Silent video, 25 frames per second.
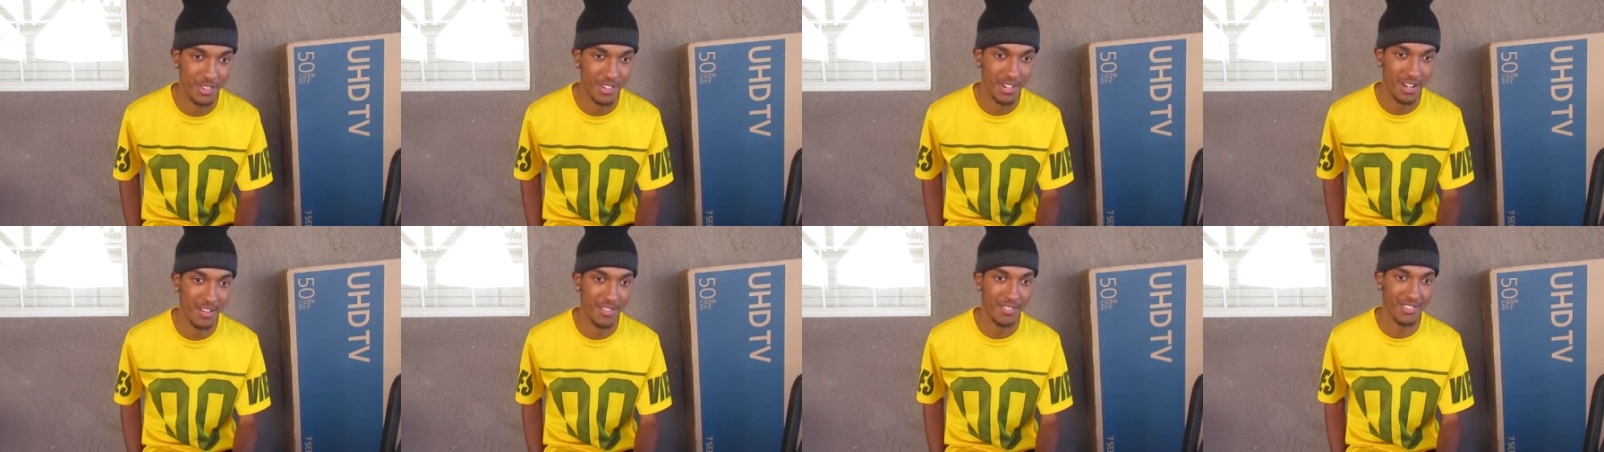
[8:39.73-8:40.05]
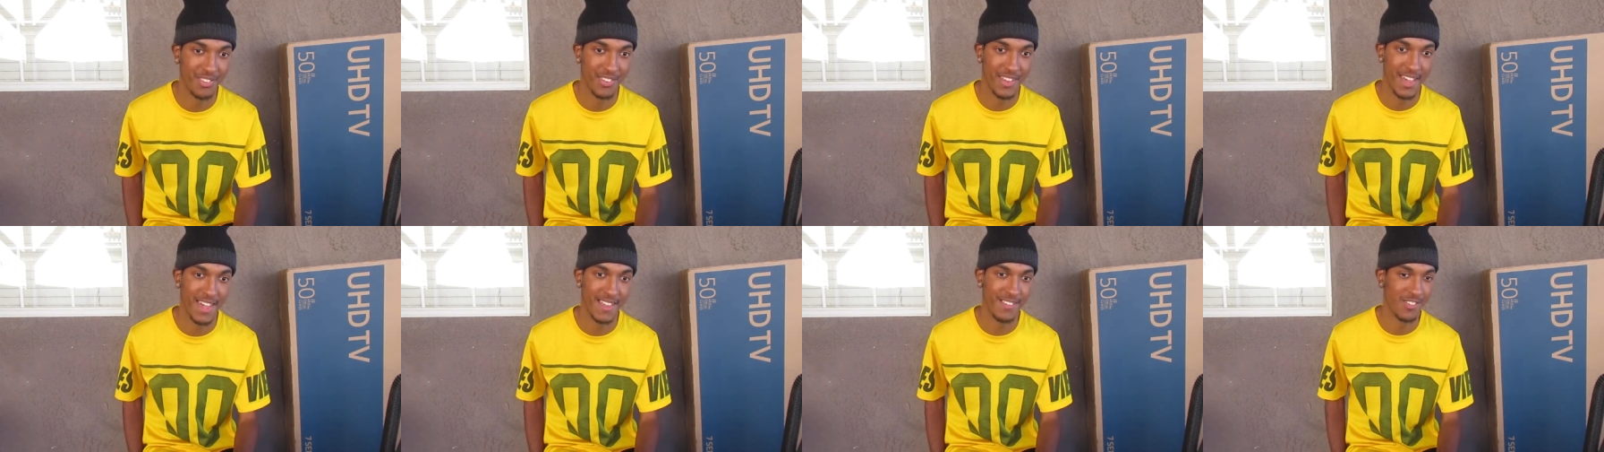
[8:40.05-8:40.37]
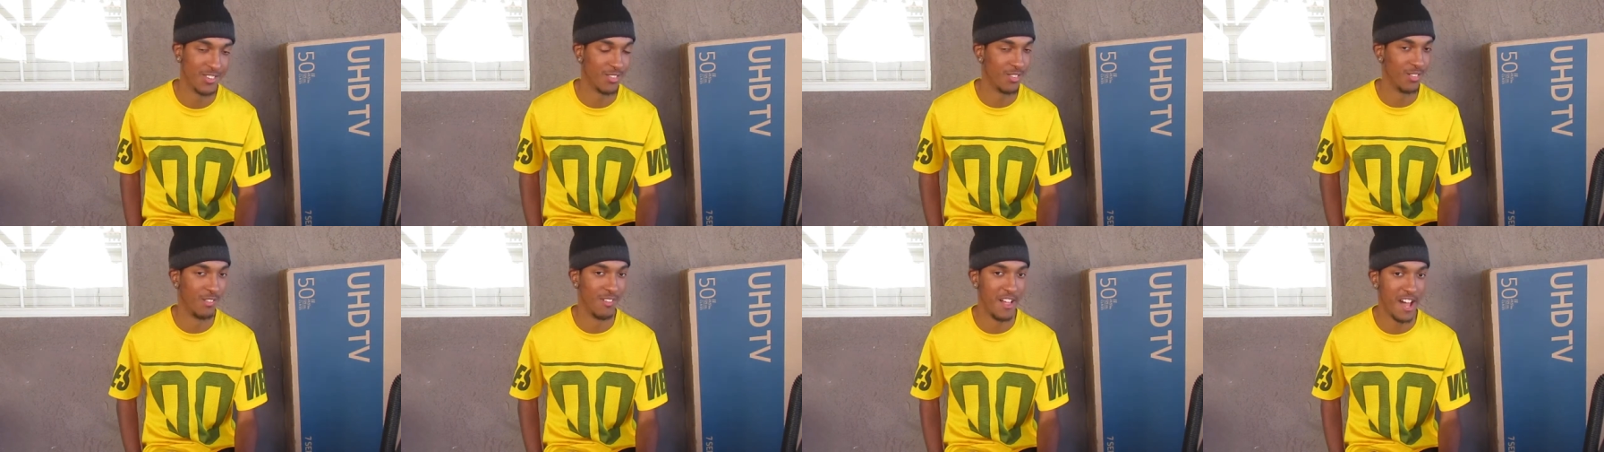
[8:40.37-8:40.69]
You know what I'm saying?
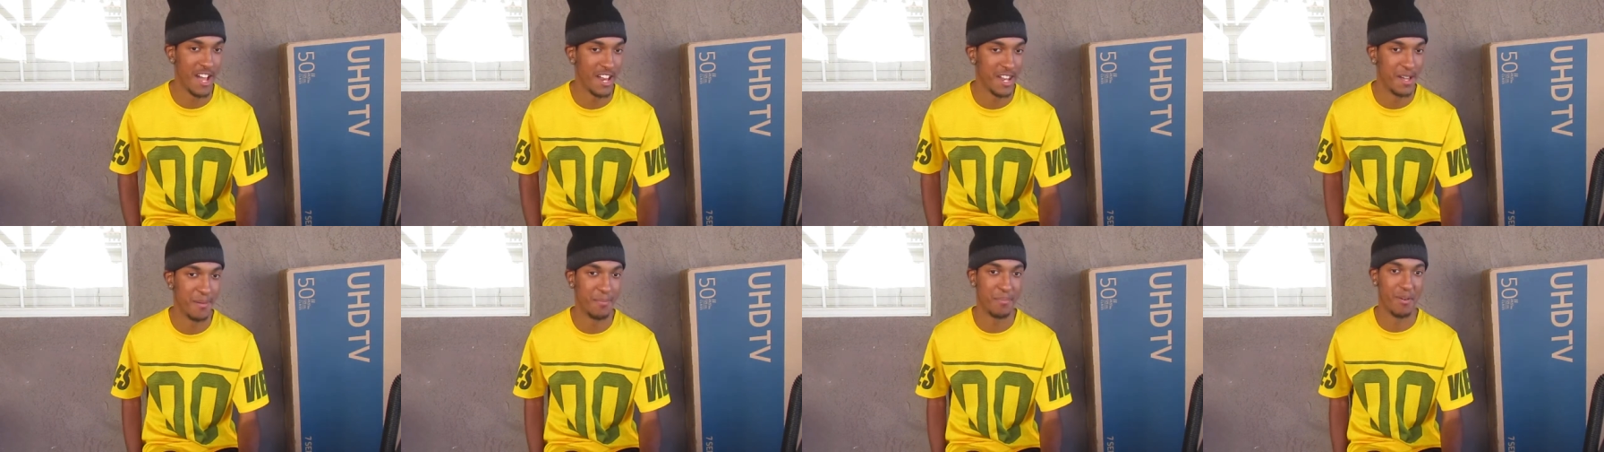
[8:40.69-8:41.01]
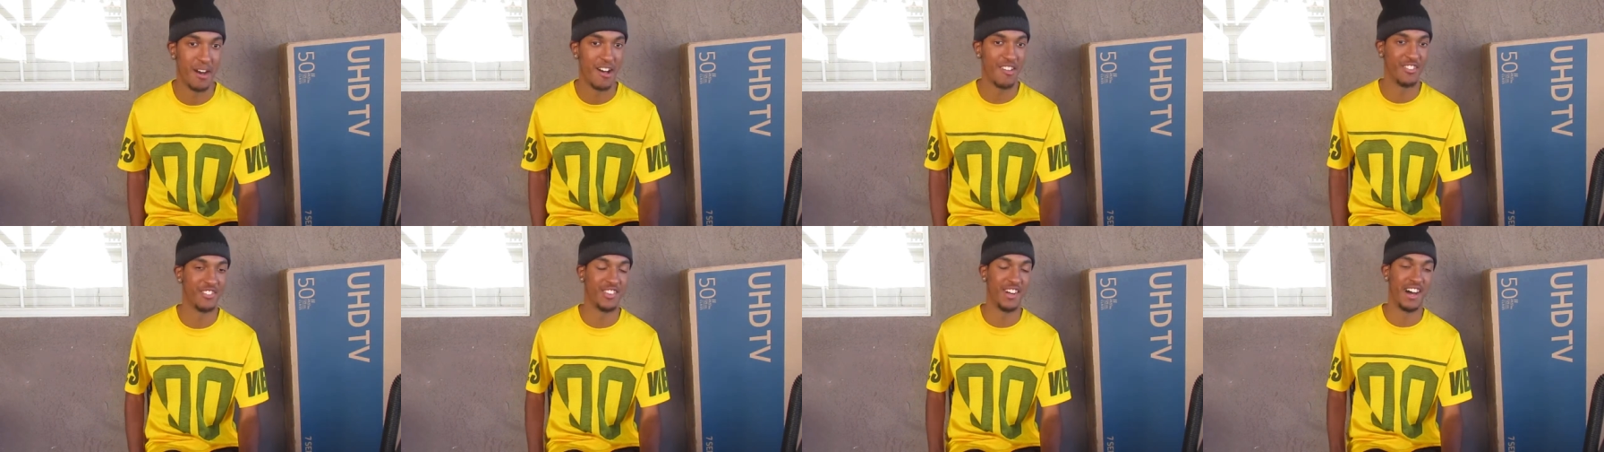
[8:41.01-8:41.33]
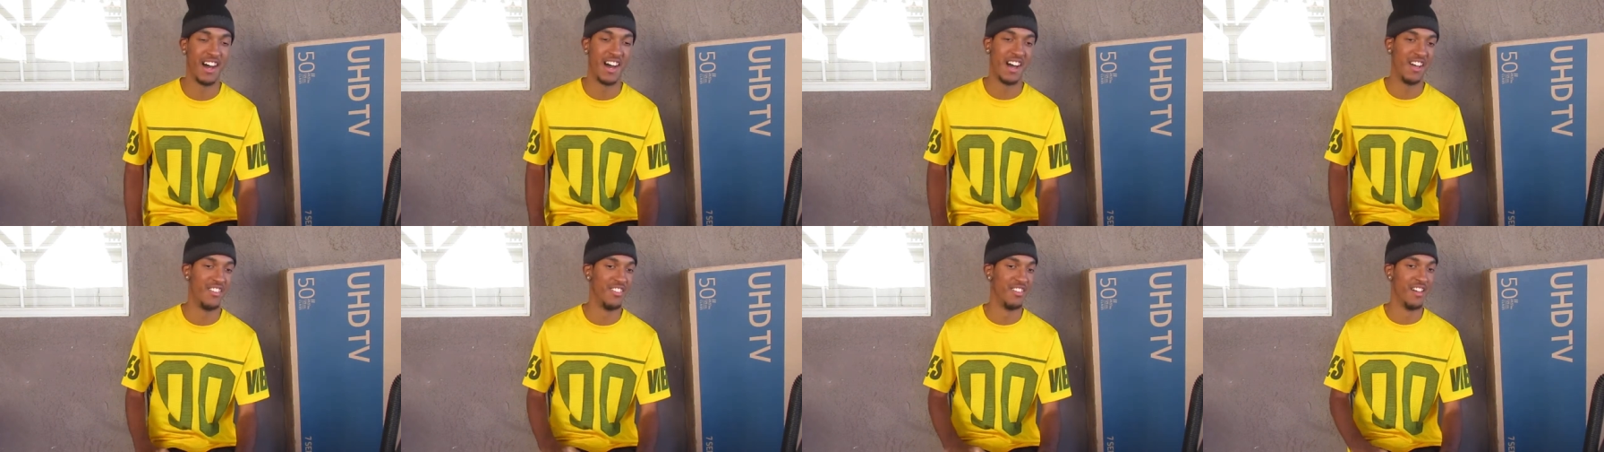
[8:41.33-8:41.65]
Just line up off
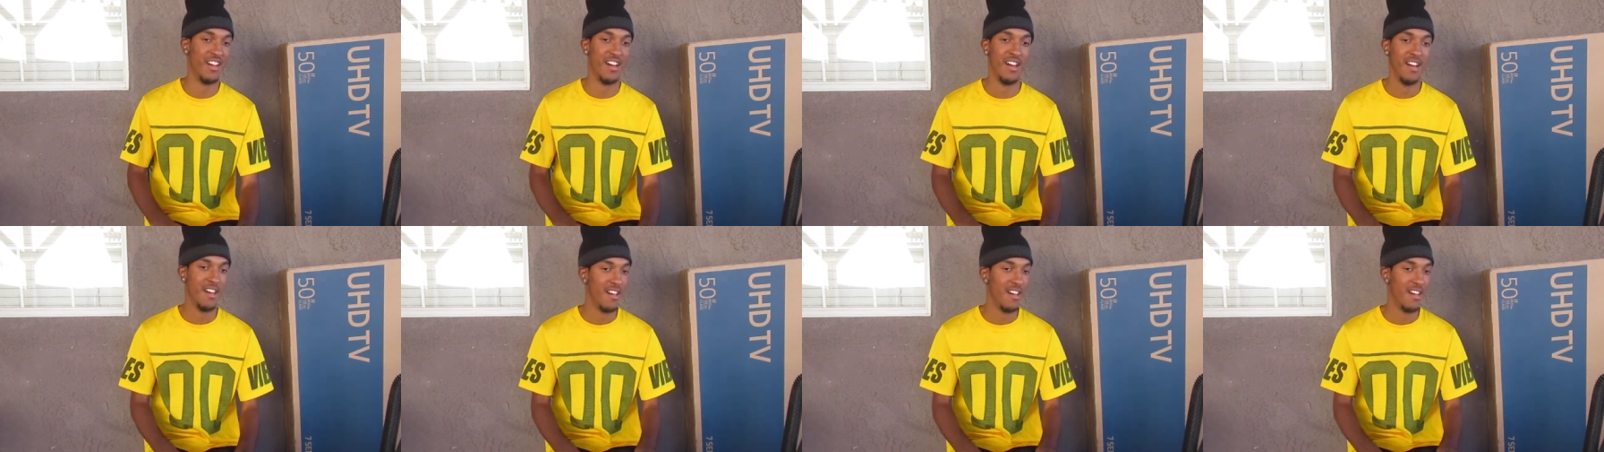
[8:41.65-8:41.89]
sides.